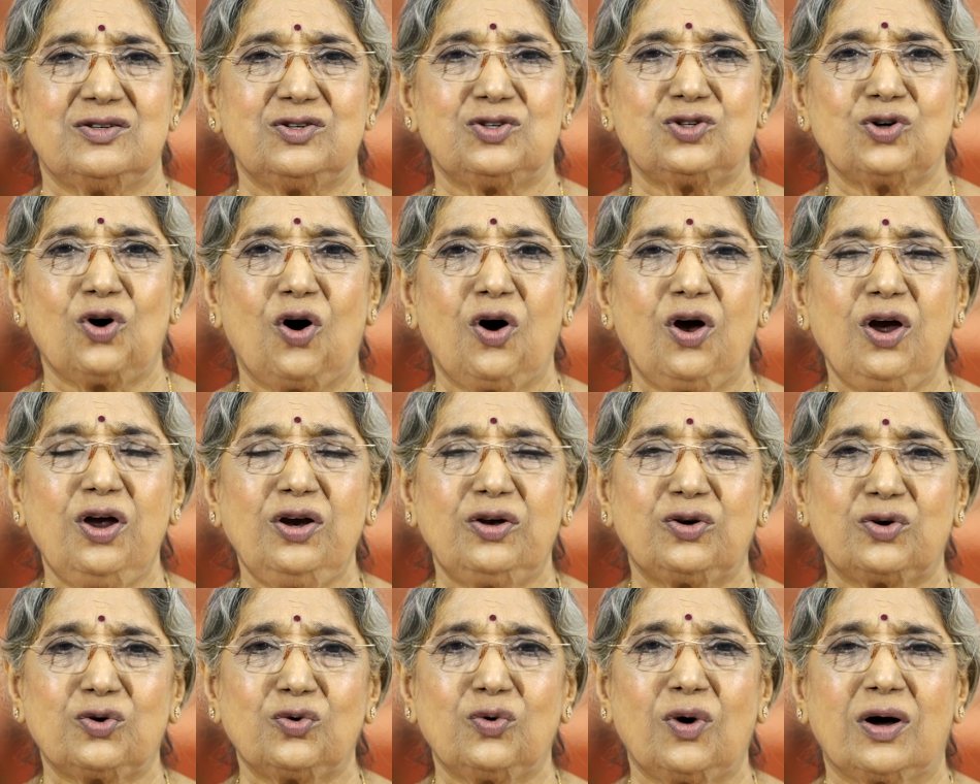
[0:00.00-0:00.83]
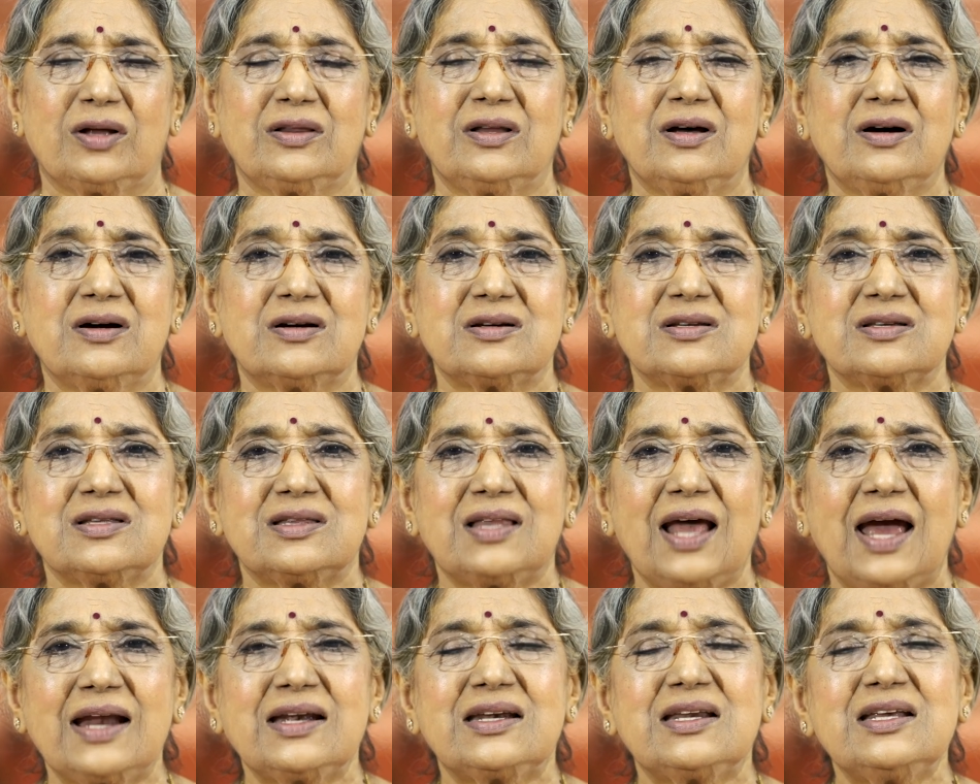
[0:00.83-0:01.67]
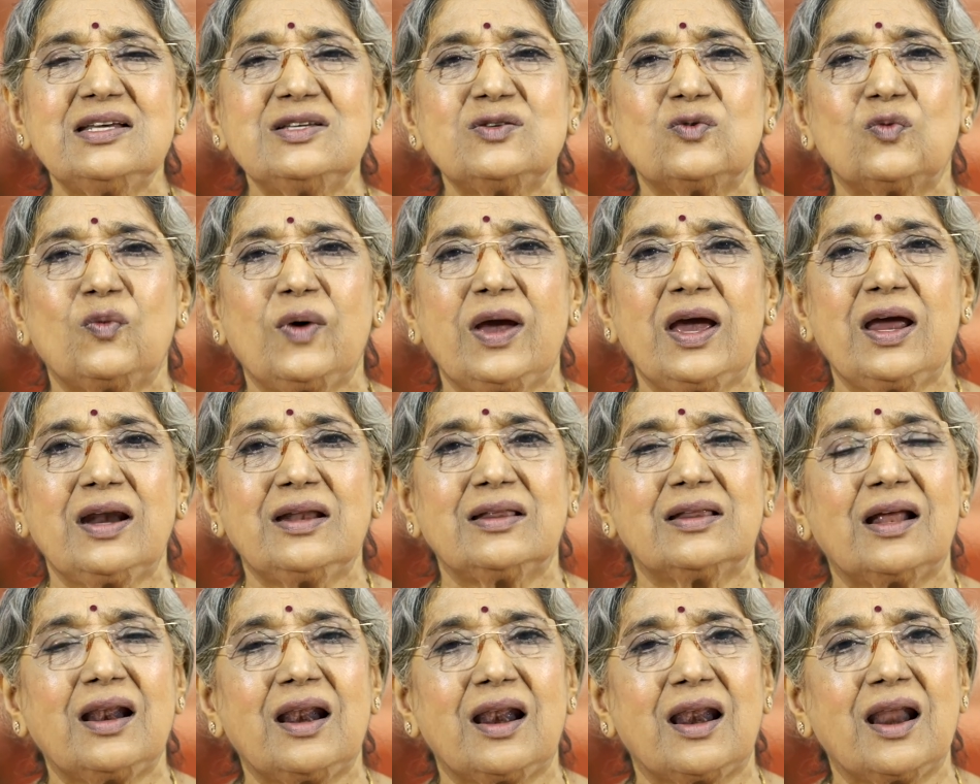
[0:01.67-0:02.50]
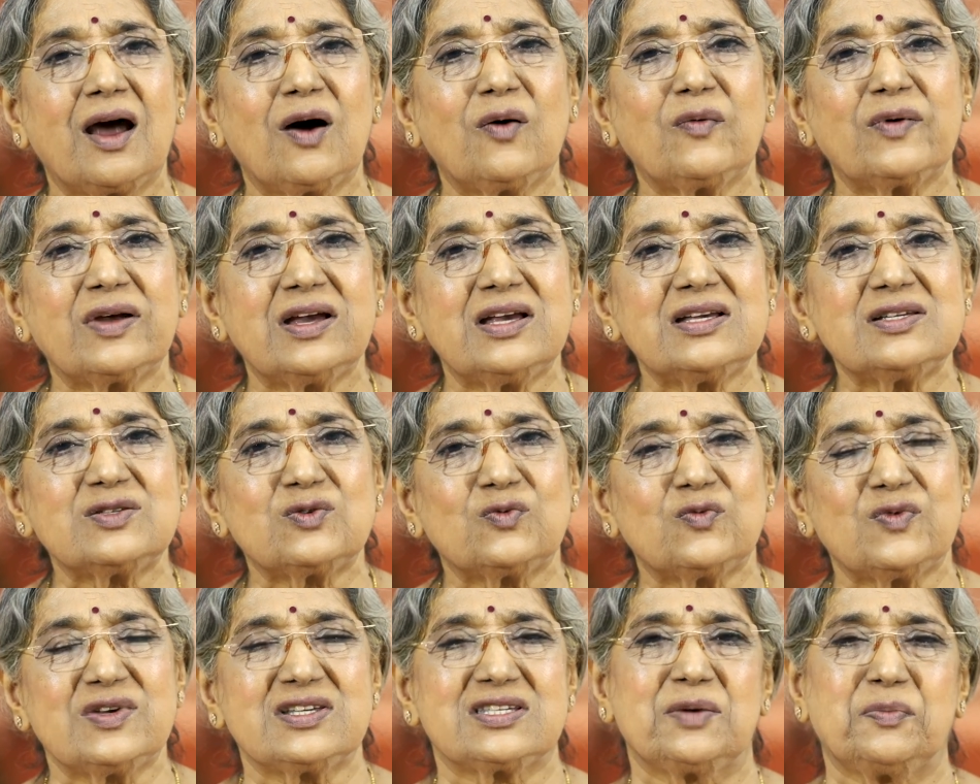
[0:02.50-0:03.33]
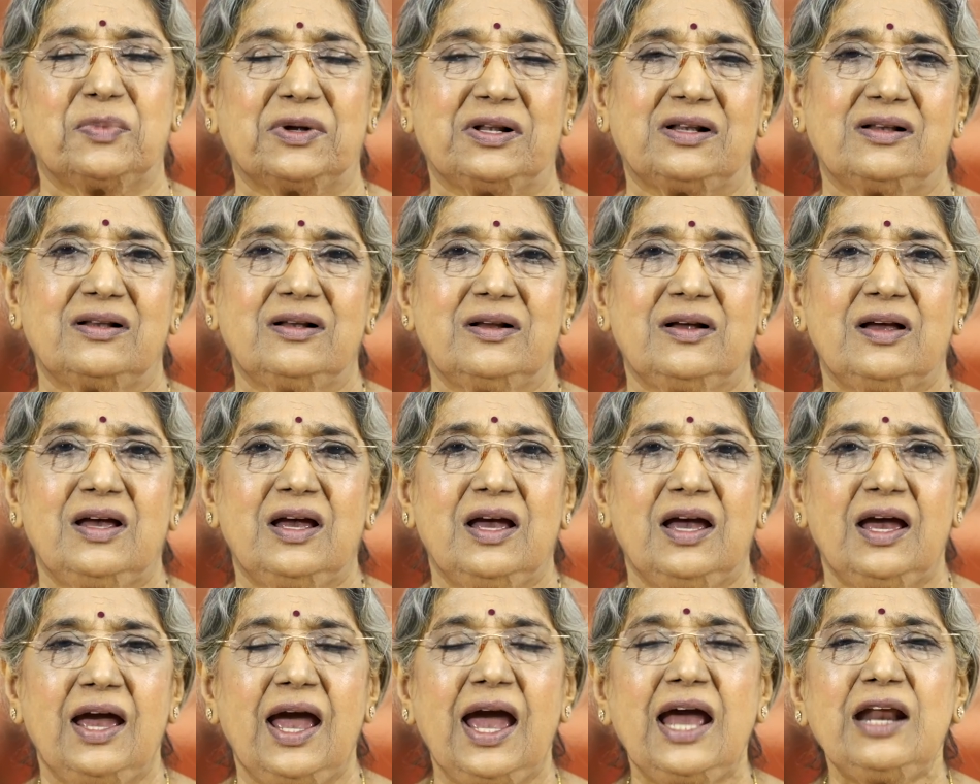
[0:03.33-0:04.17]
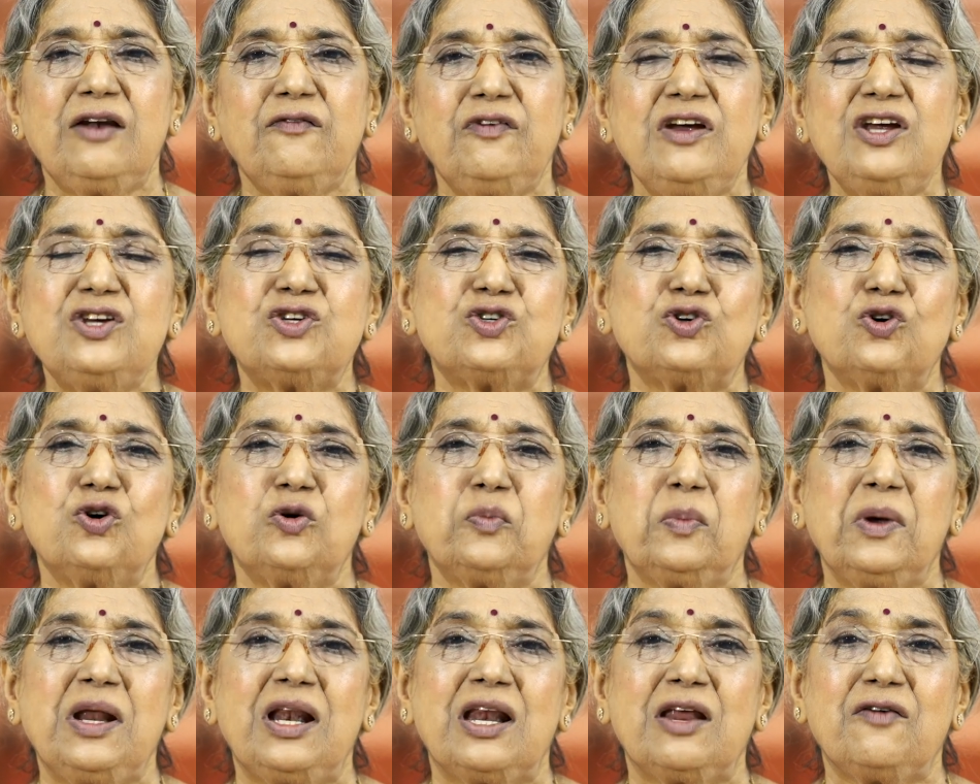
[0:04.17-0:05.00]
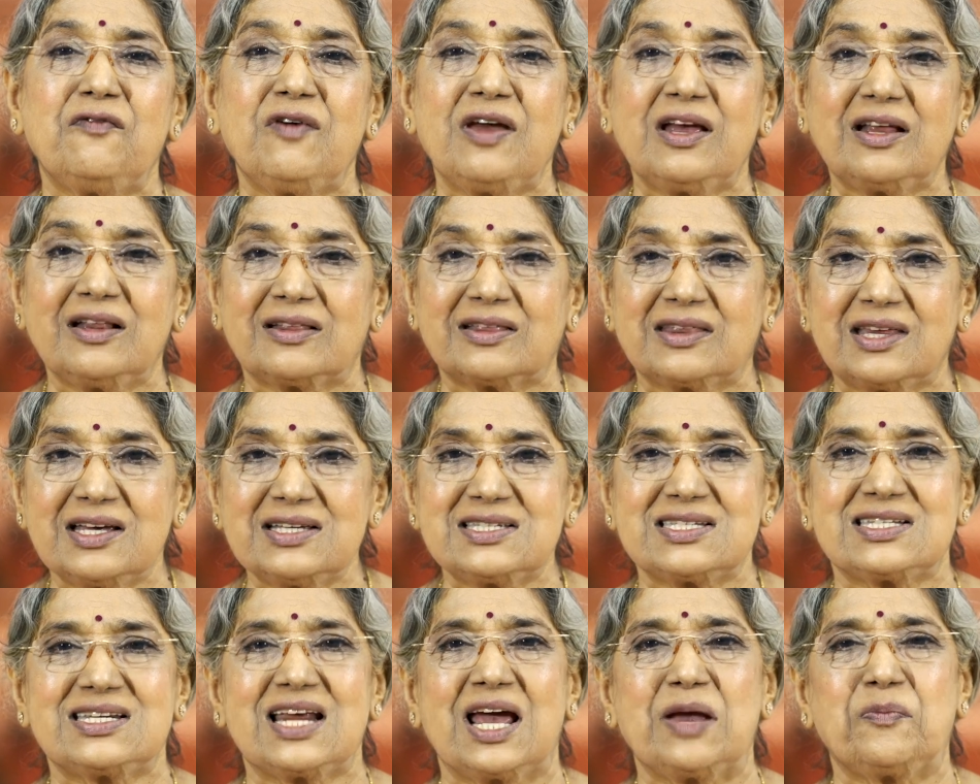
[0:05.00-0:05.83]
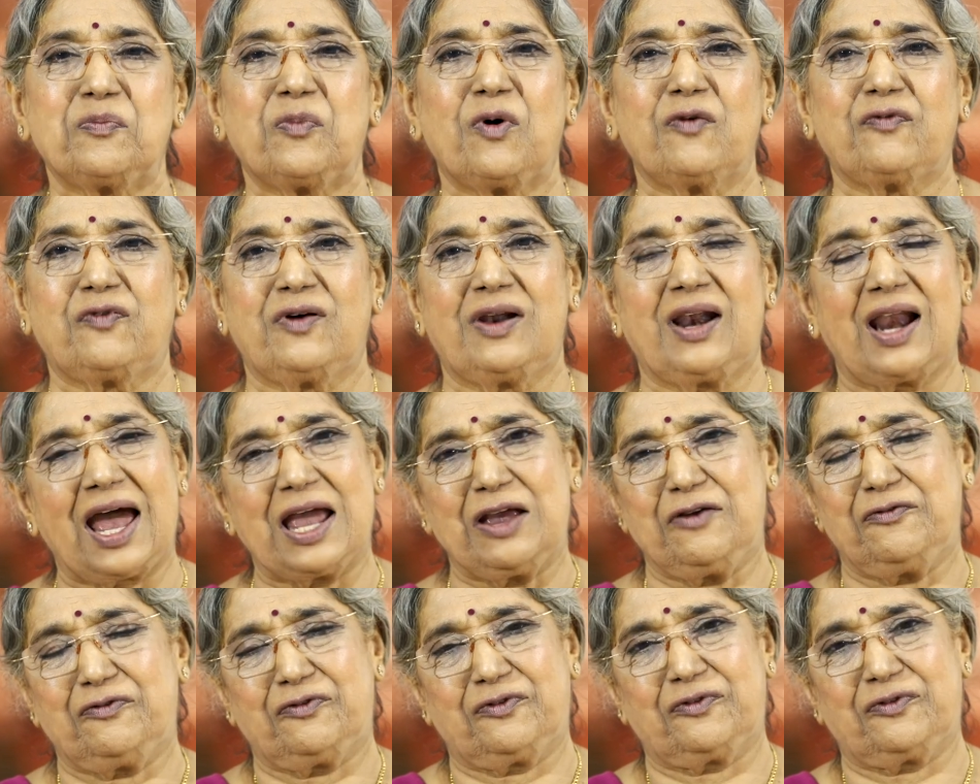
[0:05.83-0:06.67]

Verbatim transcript: joy to others. That is where the love is visible. And we should be living this type of a life.